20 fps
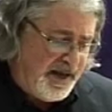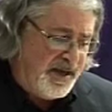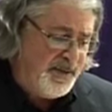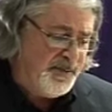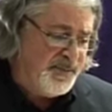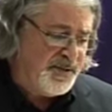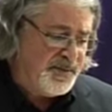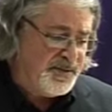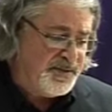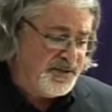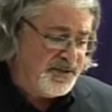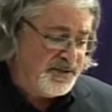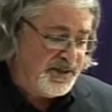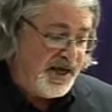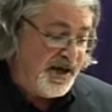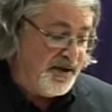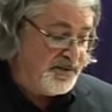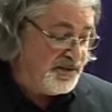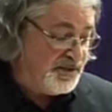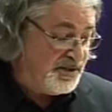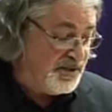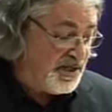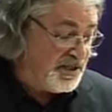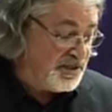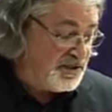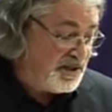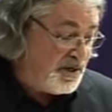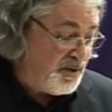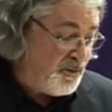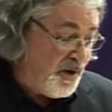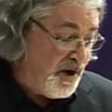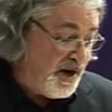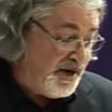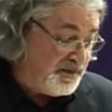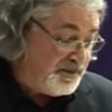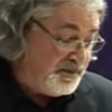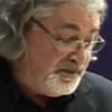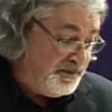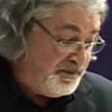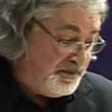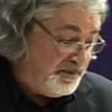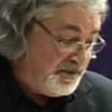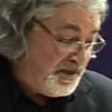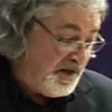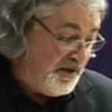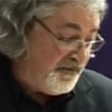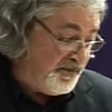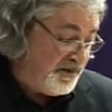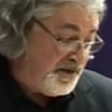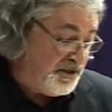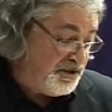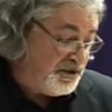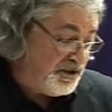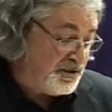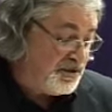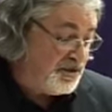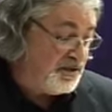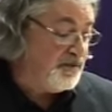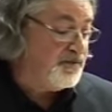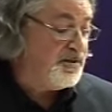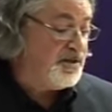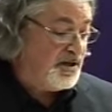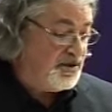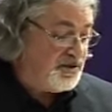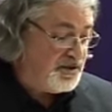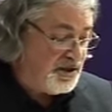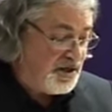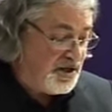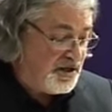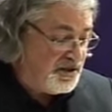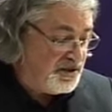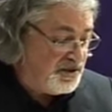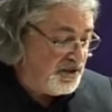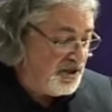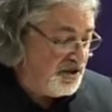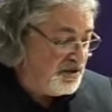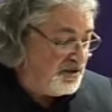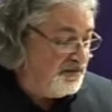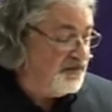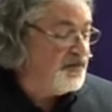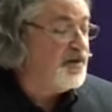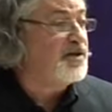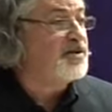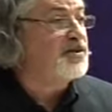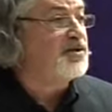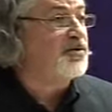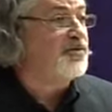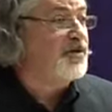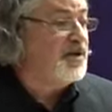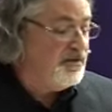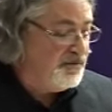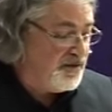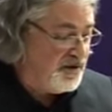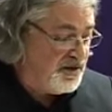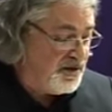Abrams counts 61 definitions of sociology in the first three